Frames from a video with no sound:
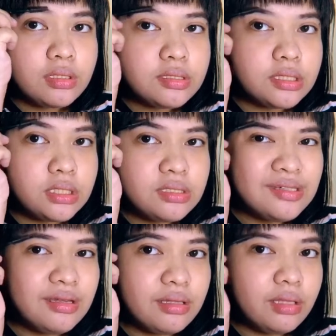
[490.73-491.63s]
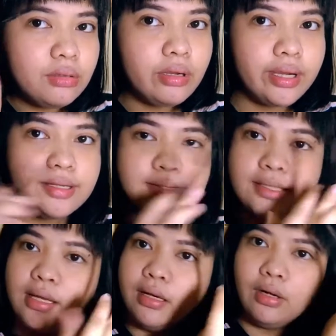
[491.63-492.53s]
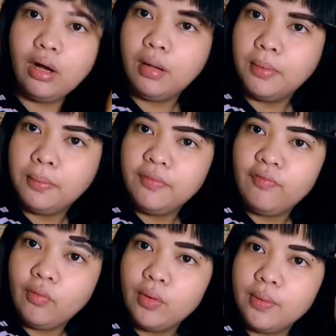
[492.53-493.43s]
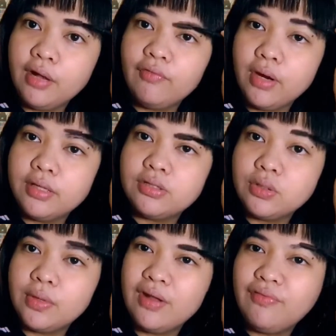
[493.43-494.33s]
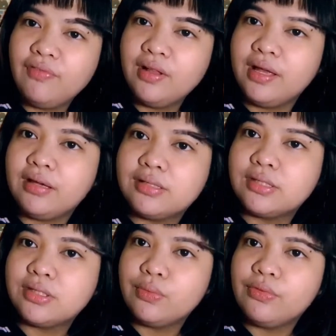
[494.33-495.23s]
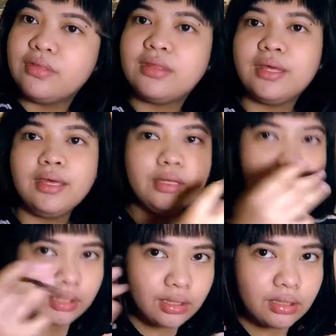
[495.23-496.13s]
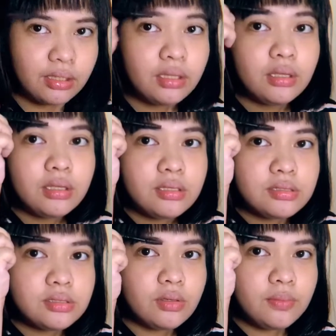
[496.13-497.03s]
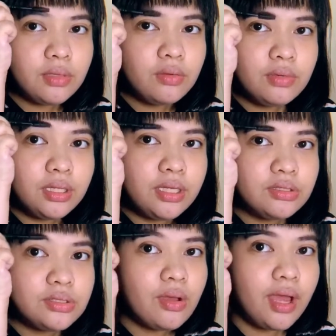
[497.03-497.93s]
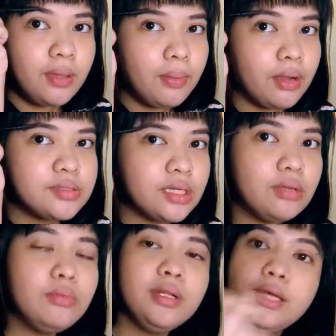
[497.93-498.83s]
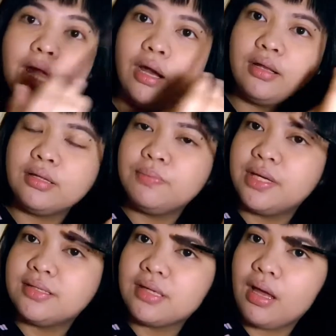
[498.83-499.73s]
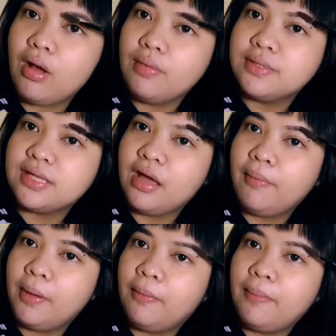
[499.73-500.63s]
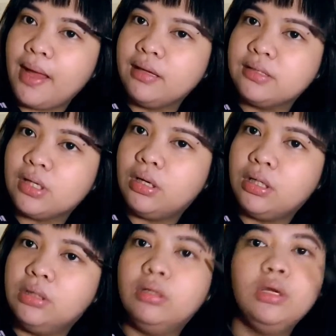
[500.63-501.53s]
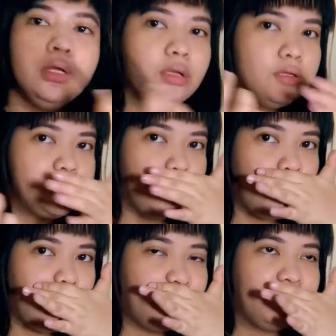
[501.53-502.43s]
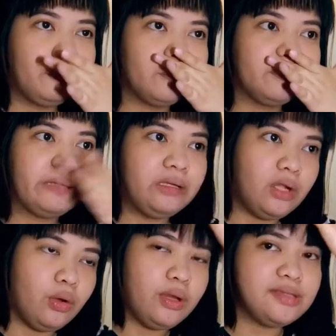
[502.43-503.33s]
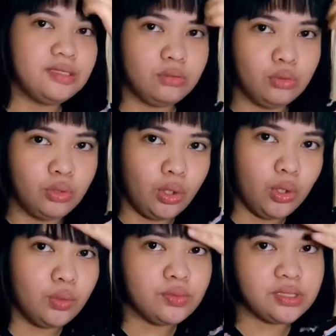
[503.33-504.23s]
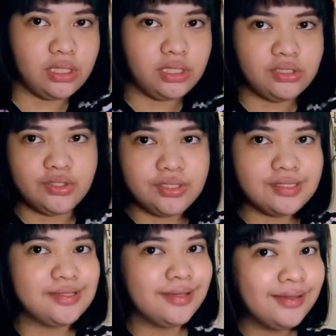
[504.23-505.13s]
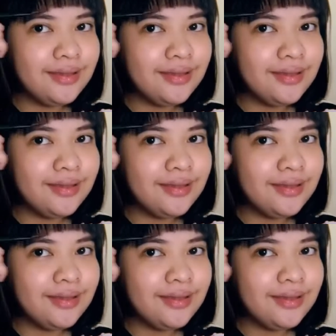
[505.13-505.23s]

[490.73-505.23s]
See, it's not that crazy at all, but before, whenever I do it, I feel like it's so thick. So I'm not really into eyebrows, like I don't really care because I always have my bangs on. So, you know, as it grows, it will just